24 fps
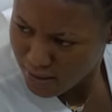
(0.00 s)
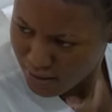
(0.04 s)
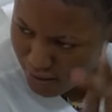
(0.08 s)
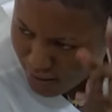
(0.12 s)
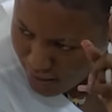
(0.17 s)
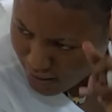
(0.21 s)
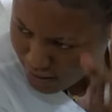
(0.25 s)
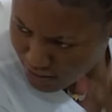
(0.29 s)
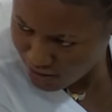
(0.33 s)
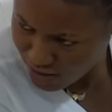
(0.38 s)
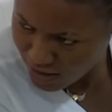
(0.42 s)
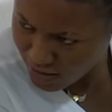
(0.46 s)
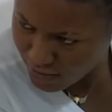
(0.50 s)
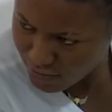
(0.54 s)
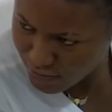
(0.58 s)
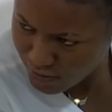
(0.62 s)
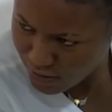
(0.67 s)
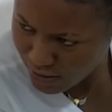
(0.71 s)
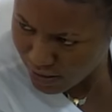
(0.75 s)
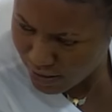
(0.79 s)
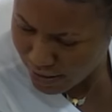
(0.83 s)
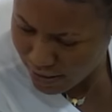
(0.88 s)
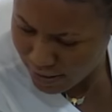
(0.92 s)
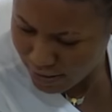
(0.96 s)
she came to
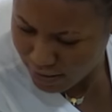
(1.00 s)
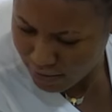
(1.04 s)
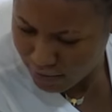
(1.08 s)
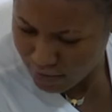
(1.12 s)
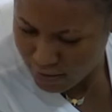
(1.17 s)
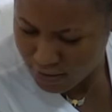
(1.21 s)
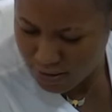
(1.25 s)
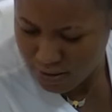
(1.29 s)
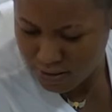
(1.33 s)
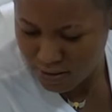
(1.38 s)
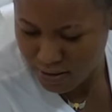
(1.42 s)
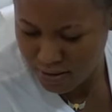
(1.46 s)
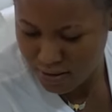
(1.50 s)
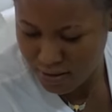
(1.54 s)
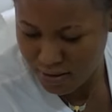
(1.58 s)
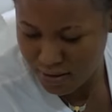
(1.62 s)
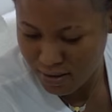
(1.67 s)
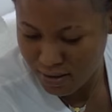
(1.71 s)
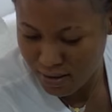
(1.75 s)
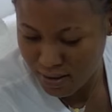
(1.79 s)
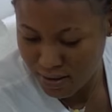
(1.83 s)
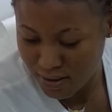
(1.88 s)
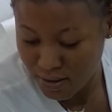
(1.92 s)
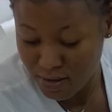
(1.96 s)
lie down, and then
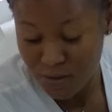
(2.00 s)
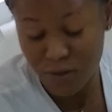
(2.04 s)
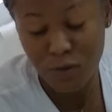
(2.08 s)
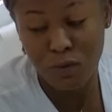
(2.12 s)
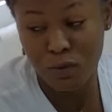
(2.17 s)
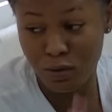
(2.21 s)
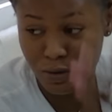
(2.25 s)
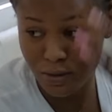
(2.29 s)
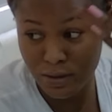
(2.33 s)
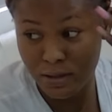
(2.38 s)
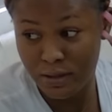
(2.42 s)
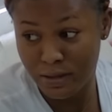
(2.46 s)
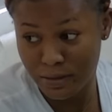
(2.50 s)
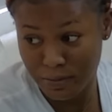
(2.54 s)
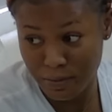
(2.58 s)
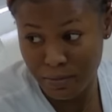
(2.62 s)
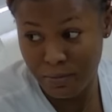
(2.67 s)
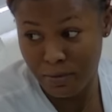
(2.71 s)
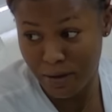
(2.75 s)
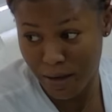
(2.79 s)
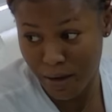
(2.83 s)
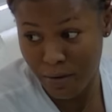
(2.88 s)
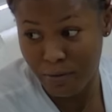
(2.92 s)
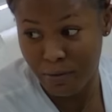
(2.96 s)
she could
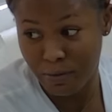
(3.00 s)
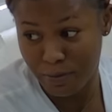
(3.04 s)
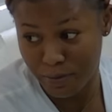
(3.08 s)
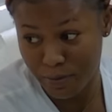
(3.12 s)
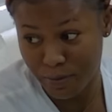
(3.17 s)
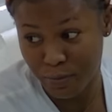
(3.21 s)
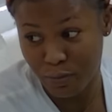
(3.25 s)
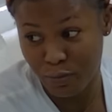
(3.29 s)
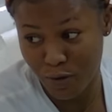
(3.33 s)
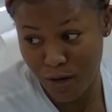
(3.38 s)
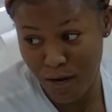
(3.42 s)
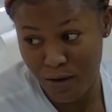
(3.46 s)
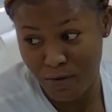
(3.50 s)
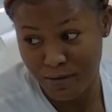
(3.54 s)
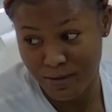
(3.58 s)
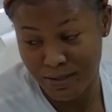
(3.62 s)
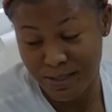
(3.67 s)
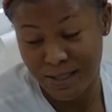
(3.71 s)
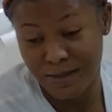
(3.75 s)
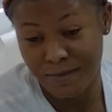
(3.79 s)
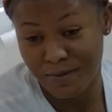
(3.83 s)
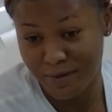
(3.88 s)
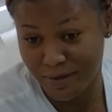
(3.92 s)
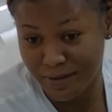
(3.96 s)
uh, where I was
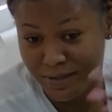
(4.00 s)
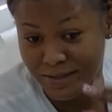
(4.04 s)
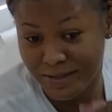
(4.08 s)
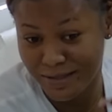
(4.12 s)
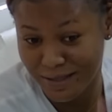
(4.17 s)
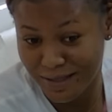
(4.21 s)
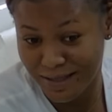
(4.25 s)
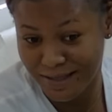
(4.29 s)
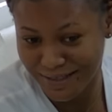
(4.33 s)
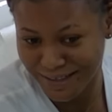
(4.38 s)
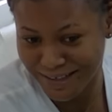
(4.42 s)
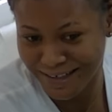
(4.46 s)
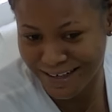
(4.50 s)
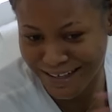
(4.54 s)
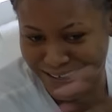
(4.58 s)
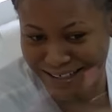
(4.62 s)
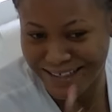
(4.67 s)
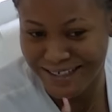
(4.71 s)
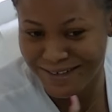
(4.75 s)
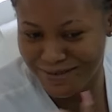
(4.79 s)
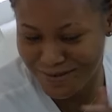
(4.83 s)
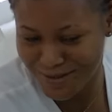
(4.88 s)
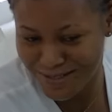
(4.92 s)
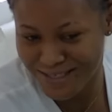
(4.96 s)
sleeping, she, like
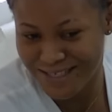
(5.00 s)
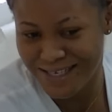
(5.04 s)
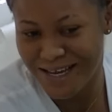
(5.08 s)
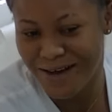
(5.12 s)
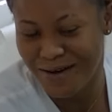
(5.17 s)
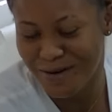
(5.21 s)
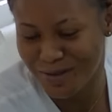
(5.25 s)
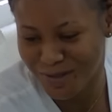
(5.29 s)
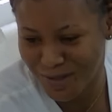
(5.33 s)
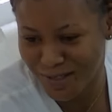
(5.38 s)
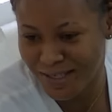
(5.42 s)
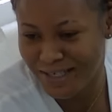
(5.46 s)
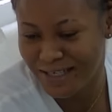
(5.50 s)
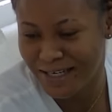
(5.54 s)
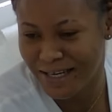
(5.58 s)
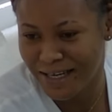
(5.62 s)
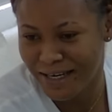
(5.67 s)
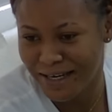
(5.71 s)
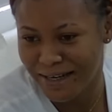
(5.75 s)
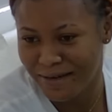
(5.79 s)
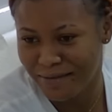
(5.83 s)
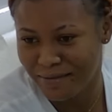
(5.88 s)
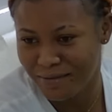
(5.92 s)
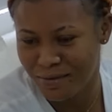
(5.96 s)
they could see I was looking at
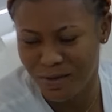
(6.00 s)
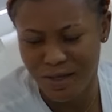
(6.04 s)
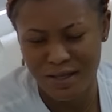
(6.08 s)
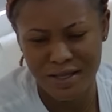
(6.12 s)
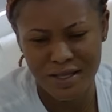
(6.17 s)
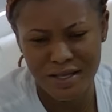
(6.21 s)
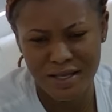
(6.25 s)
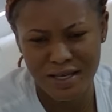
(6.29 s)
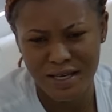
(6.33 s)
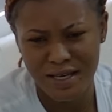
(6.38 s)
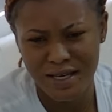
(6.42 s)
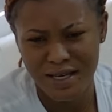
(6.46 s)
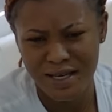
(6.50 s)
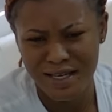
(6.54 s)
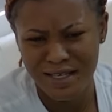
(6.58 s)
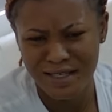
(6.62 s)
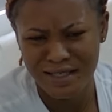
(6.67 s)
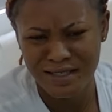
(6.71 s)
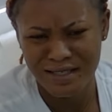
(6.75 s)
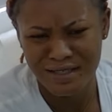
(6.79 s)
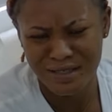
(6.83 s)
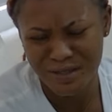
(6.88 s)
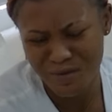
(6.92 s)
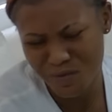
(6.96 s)
them. So I think
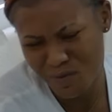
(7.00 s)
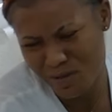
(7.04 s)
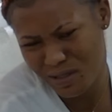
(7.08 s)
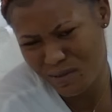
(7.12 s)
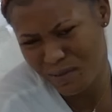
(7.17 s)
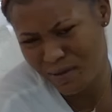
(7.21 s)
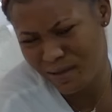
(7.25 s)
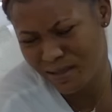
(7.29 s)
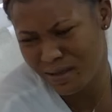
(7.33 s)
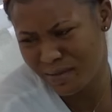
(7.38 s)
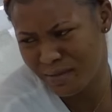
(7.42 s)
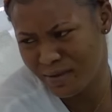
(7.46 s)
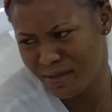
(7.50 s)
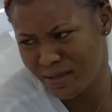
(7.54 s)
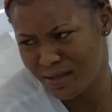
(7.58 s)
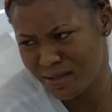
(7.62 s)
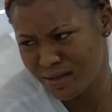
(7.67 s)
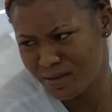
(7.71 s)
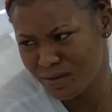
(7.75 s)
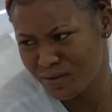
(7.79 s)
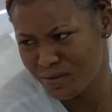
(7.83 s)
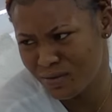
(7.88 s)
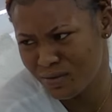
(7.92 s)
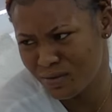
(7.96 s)
she whispered something
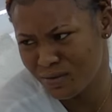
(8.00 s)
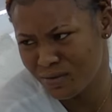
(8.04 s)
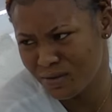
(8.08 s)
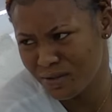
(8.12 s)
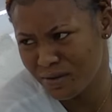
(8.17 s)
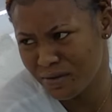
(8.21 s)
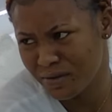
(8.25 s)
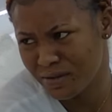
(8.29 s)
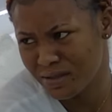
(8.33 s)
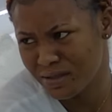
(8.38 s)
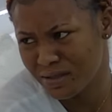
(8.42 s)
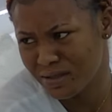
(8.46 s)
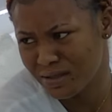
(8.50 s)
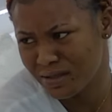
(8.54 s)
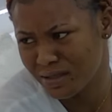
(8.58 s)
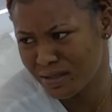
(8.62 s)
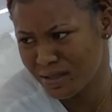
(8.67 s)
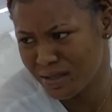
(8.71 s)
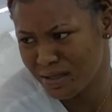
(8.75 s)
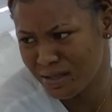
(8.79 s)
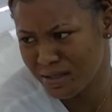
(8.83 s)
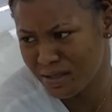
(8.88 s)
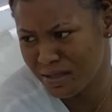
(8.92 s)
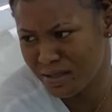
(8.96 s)
into JQ's
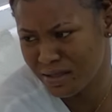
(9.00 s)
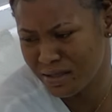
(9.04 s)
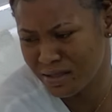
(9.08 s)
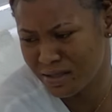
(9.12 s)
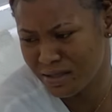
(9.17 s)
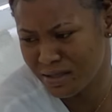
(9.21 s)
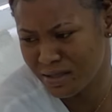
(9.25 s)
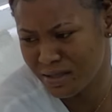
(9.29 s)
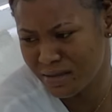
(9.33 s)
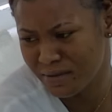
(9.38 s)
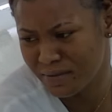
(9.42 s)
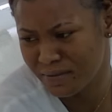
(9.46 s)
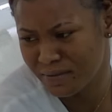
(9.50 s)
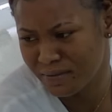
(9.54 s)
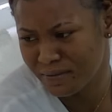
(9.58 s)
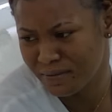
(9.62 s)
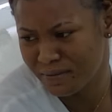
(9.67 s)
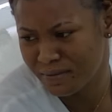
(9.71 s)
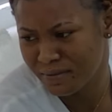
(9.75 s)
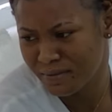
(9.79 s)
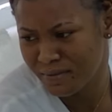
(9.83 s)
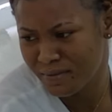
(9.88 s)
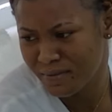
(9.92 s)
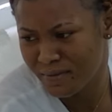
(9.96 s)
ears, and
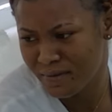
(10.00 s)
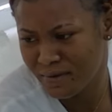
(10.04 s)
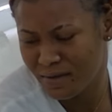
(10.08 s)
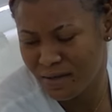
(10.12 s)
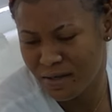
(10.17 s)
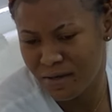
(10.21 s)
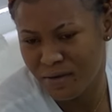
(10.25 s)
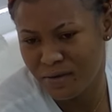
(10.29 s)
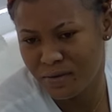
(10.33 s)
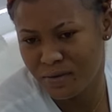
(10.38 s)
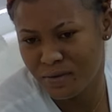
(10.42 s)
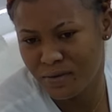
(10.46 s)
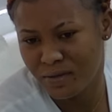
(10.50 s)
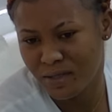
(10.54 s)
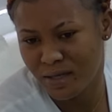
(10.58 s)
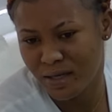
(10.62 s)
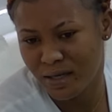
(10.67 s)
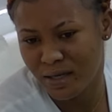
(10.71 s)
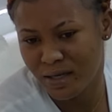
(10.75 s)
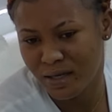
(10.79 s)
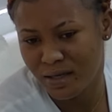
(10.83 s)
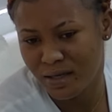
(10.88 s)
JQ was like,